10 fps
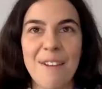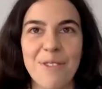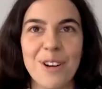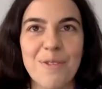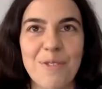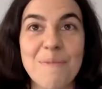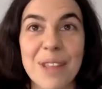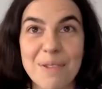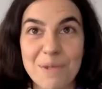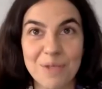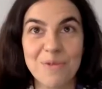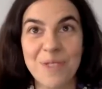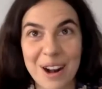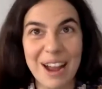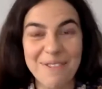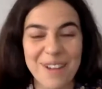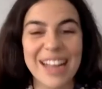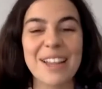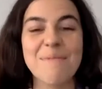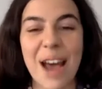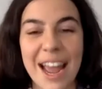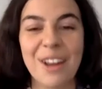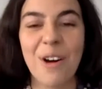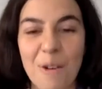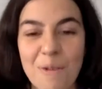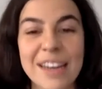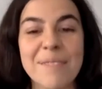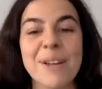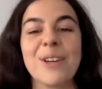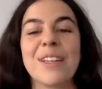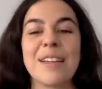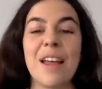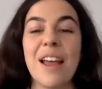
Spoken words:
first film that was very affected by COVID because it